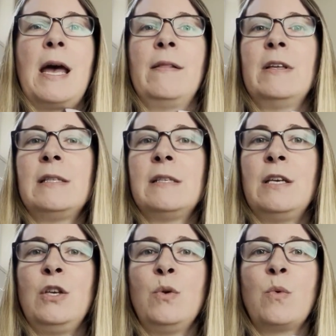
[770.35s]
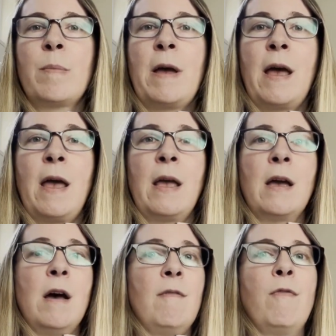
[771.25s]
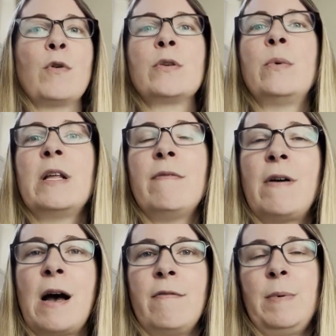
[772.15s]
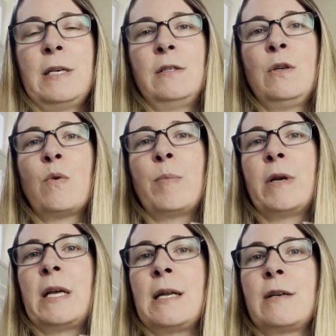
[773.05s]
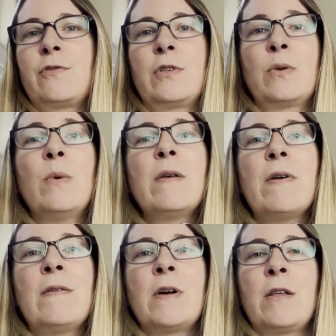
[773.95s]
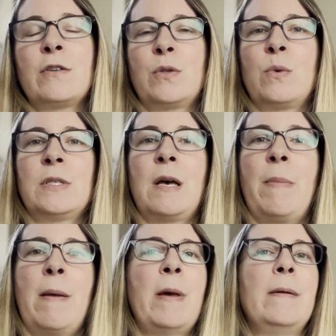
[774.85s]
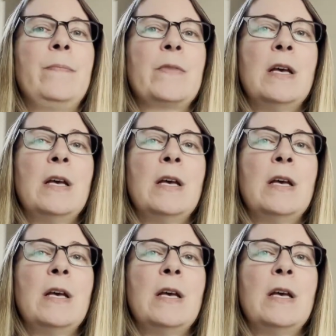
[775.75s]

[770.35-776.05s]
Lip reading: and let's say you were paying $425 because you were putting an extra $25 towards that payment.